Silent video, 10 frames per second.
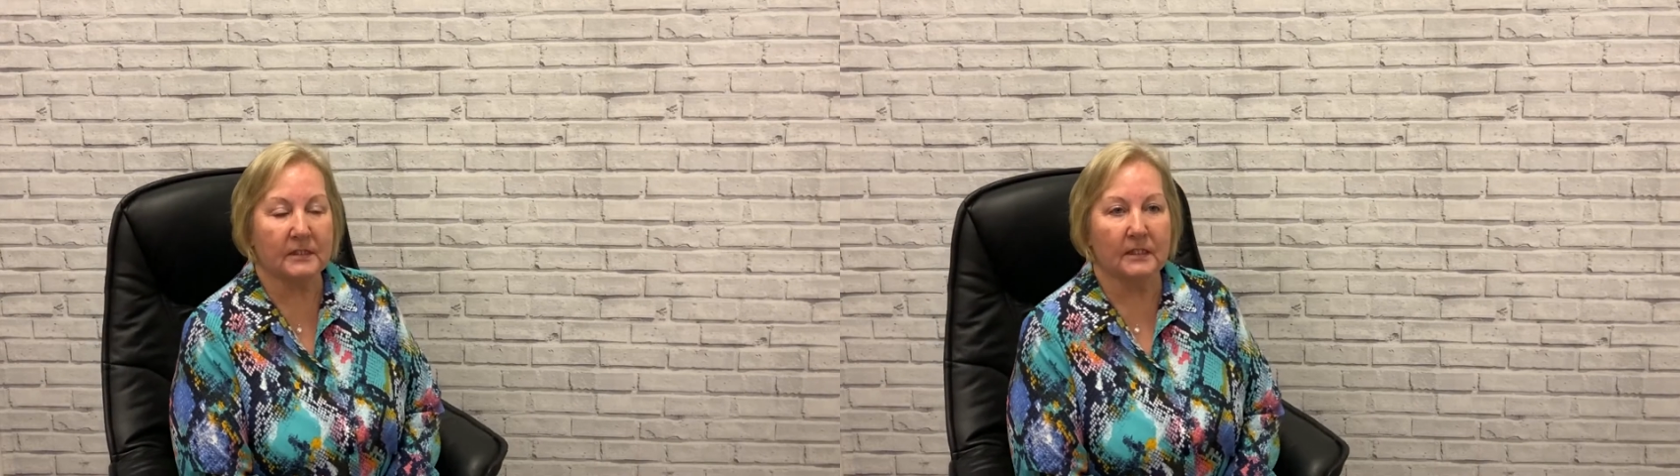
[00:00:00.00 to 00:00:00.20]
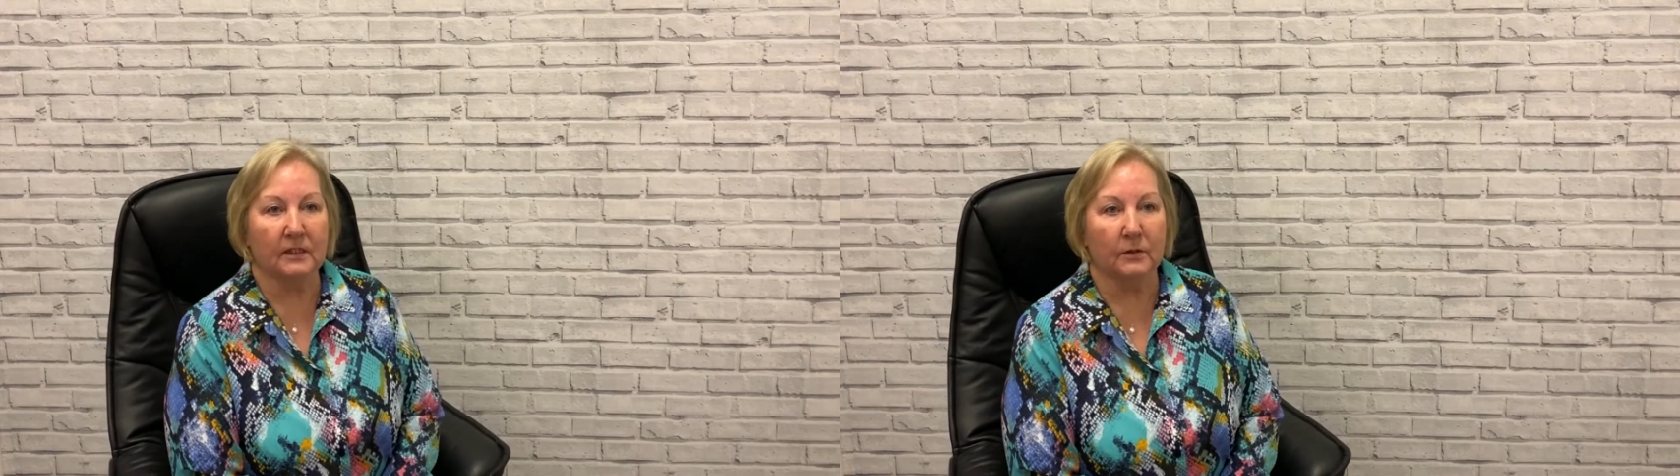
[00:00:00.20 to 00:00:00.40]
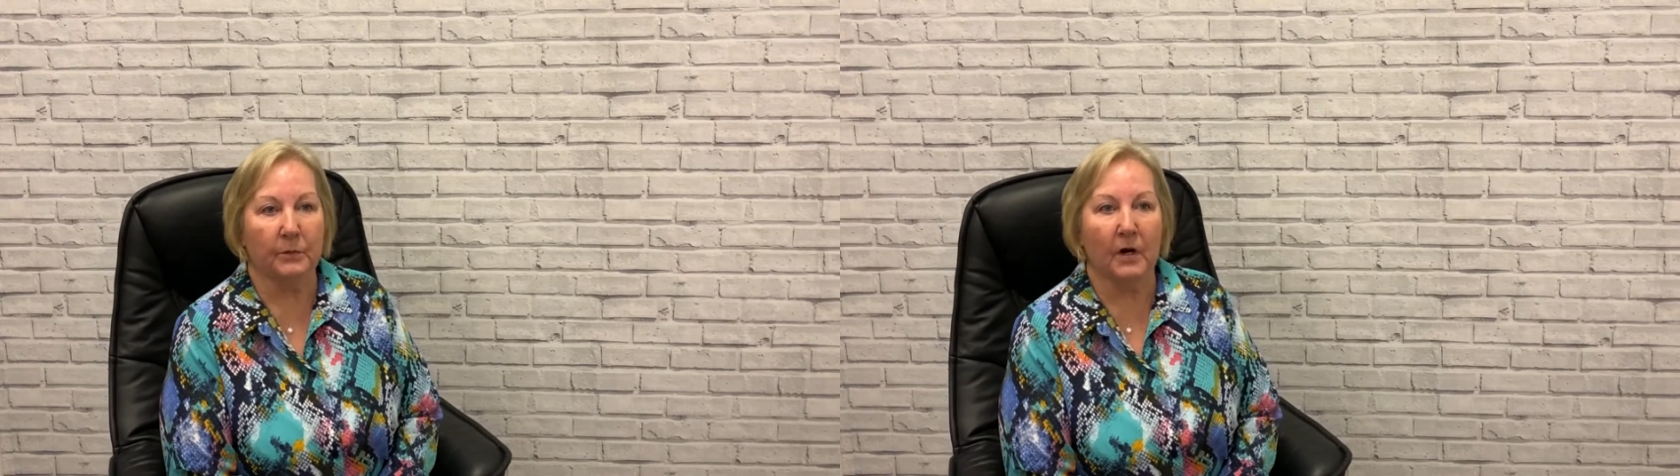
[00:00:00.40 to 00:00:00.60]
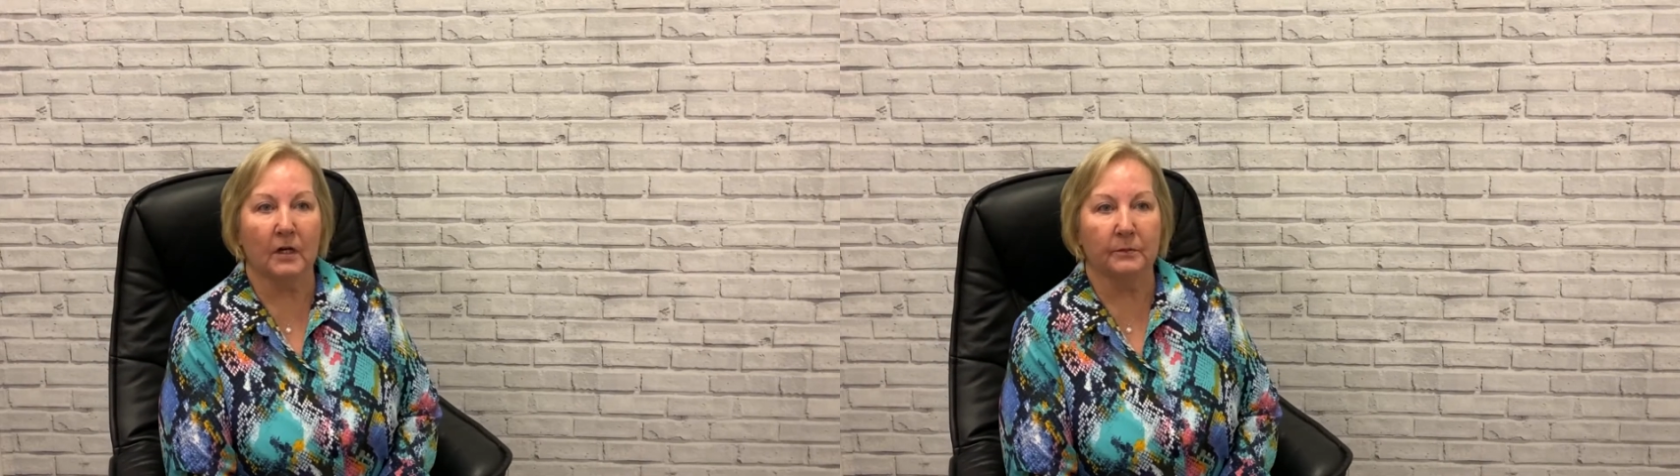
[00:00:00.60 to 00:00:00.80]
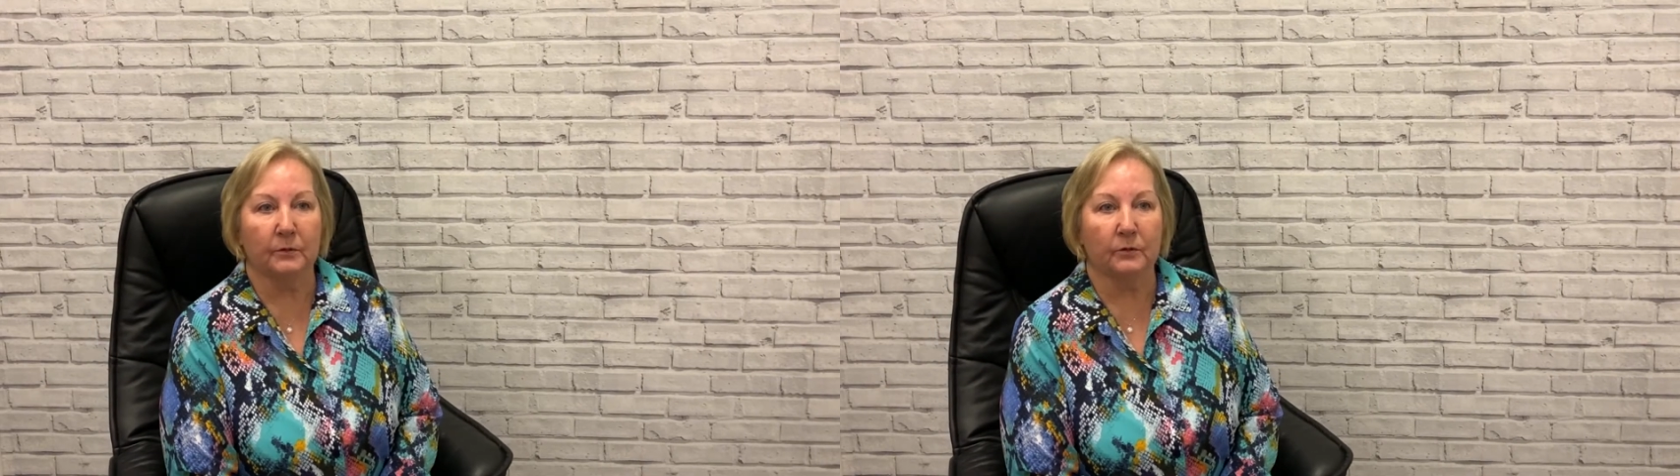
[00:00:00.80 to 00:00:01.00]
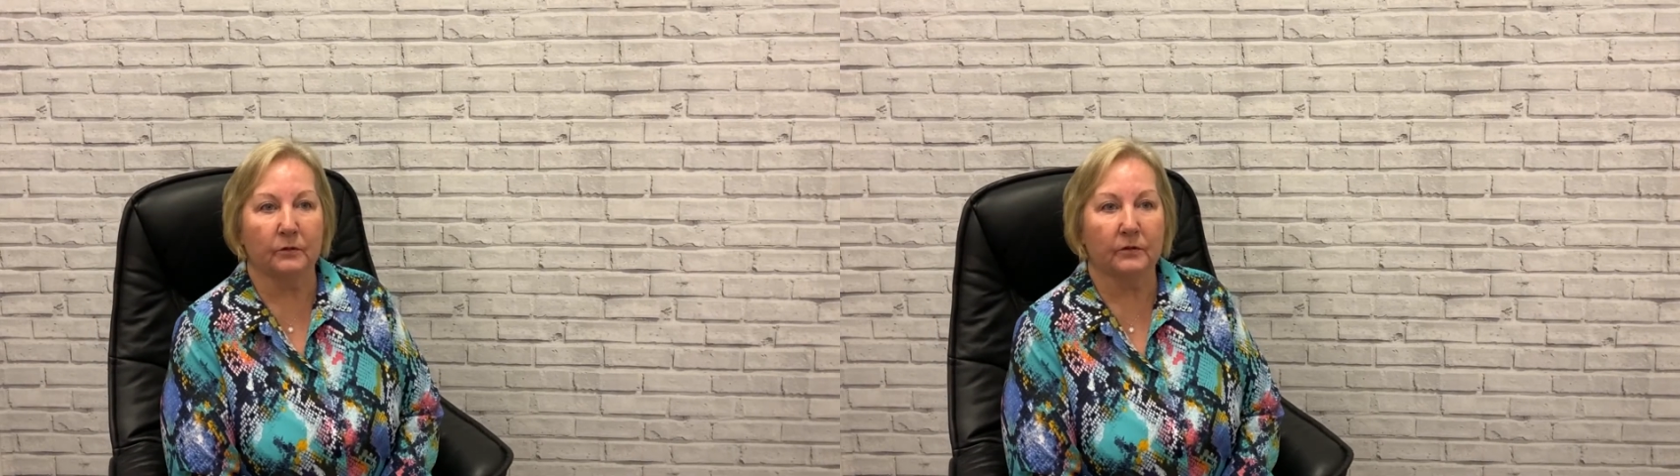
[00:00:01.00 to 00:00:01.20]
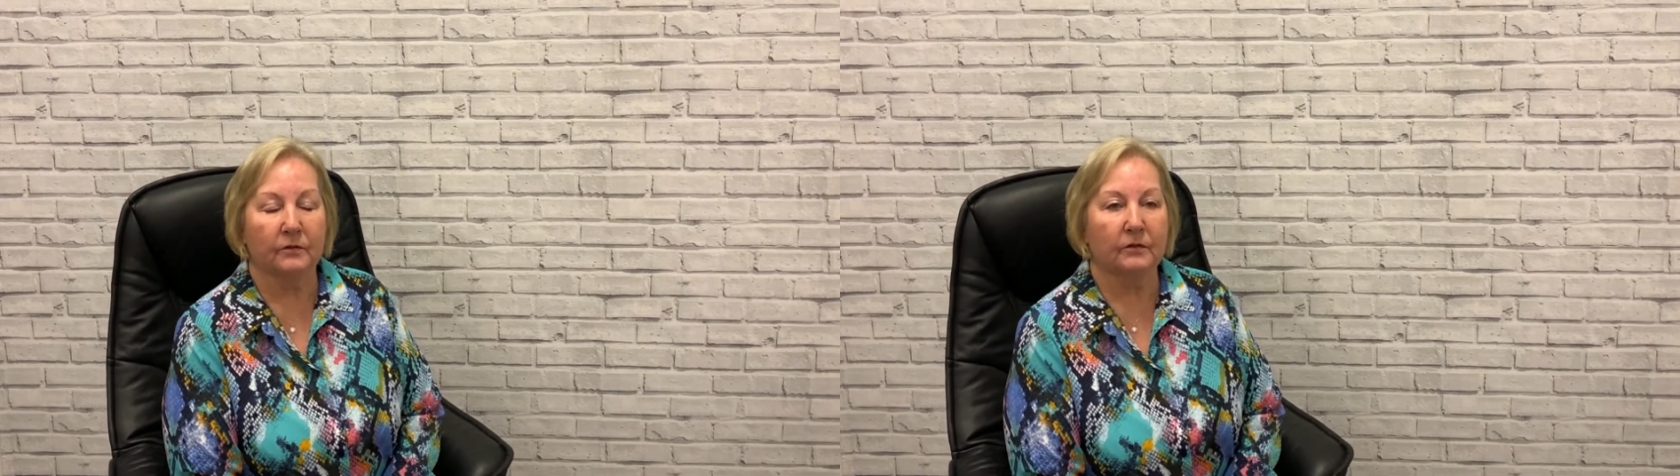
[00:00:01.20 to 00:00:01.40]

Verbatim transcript: in the Bible